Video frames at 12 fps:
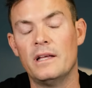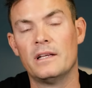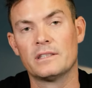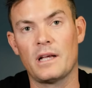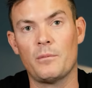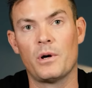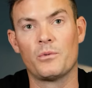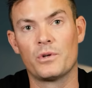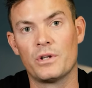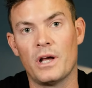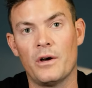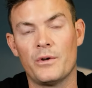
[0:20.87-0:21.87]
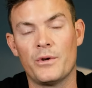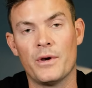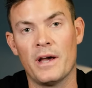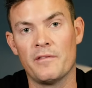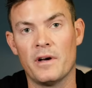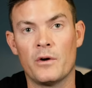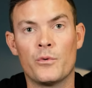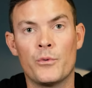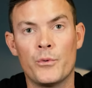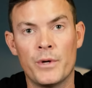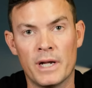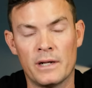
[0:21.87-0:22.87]
someone would know you have a
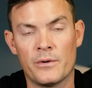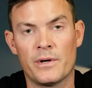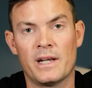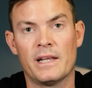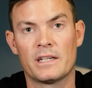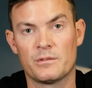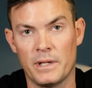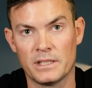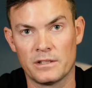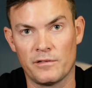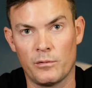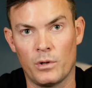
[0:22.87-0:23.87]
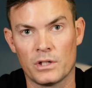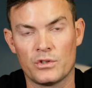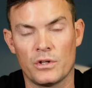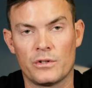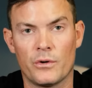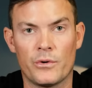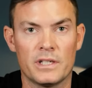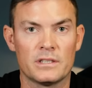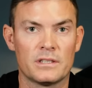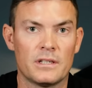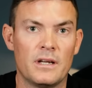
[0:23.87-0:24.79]
really, really expensive watch on your wrist,